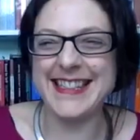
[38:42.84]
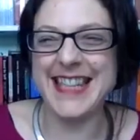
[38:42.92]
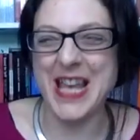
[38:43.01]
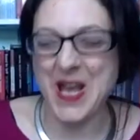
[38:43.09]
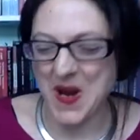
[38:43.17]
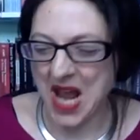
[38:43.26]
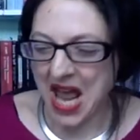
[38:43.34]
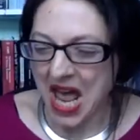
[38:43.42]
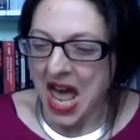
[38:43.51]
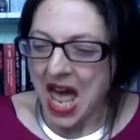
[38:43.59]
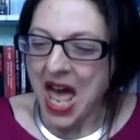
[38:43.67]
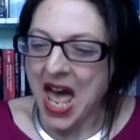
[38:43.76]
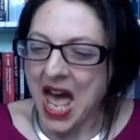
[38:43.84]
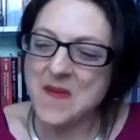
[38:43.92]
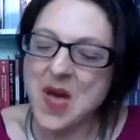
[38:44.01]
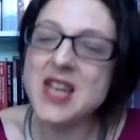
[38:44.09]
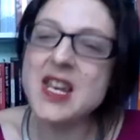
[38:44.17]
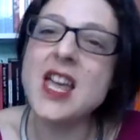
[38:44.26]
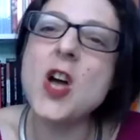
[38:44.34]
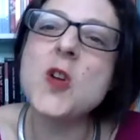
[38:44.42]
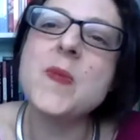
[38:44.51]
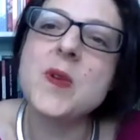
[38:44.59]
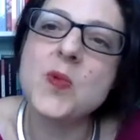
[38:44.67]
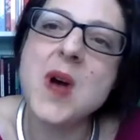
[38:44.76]
So, and I hope
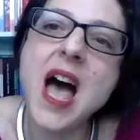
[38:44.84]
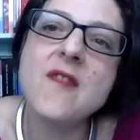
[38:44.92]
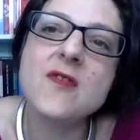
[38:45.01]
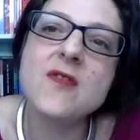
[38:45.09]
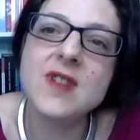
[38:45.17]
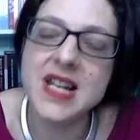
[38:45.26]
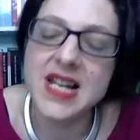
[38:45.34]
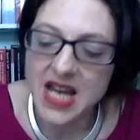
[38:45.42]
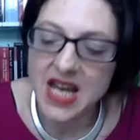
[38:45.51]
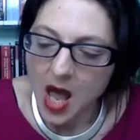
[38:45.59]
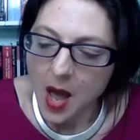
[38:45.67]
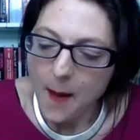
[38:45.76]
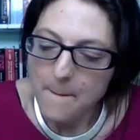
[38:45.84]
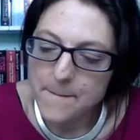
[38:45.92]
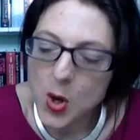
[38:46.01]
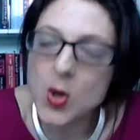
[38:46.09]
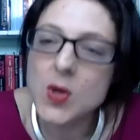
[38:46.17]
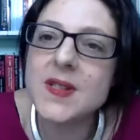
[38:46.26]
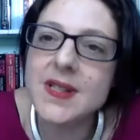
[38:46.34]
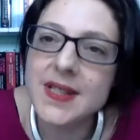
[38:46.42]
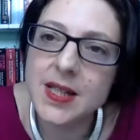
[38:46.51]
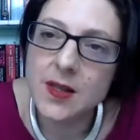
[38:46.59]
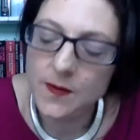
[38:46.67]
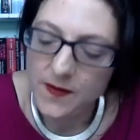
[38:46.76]
it will have a really
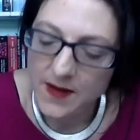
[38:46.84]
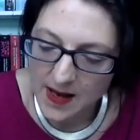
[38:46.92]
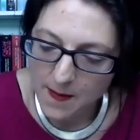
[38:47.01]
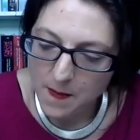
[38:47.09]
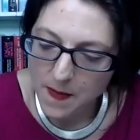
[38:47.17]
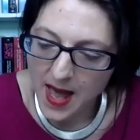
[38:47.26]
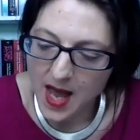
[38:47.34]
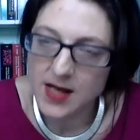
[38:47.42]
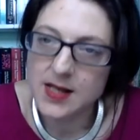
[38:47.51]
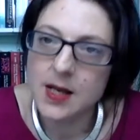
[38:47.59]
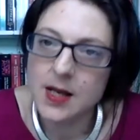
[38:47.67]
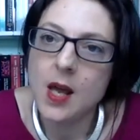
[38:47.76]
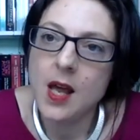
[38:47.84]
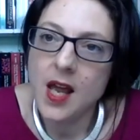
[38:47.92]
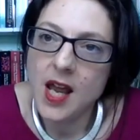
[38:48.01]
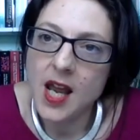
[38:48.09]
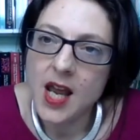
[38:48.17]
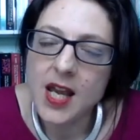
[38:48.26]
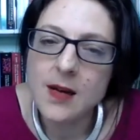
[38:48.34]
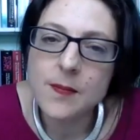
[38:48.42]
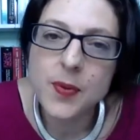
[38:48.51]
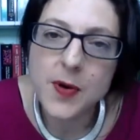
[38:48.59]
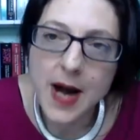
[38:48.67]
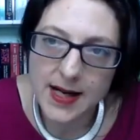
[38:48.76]
positive impact in
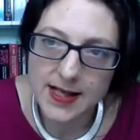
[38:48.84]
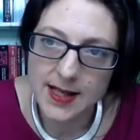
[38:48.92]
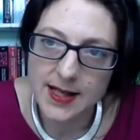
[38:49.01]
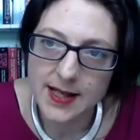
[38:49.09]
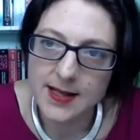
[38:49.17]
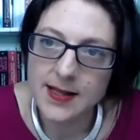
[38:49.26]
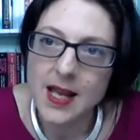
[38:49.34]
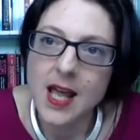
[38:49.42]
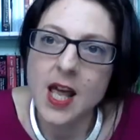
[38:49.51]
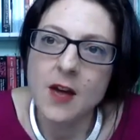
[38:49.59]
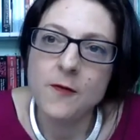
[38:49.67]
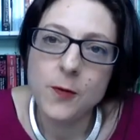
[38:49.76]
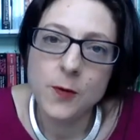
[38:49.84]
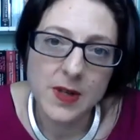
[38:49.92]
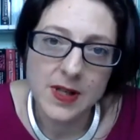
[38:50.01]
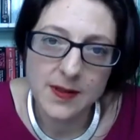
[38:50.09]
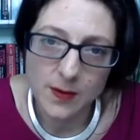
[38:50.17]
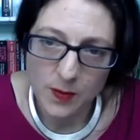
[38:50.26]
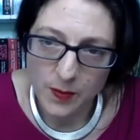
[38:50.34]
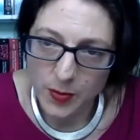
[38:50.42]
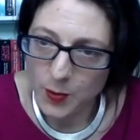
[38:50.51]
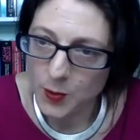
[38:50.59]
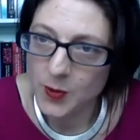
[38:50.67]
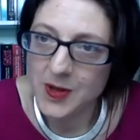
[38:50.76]
practice. For
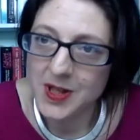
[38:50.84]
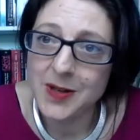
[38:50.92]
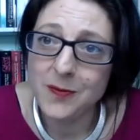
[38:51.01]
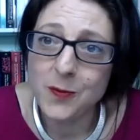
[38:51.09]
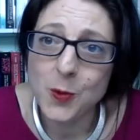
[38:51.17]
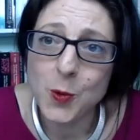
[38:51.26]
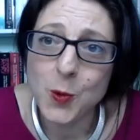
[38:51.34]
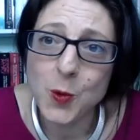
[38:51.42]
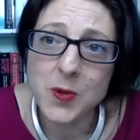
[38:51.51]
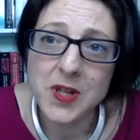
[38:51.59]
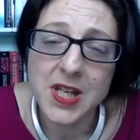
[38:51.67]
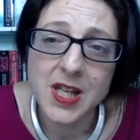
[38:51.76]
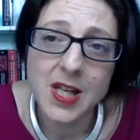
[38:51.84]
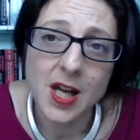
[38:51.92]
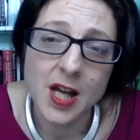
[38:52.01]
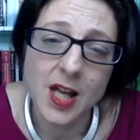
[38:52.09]
example, if all the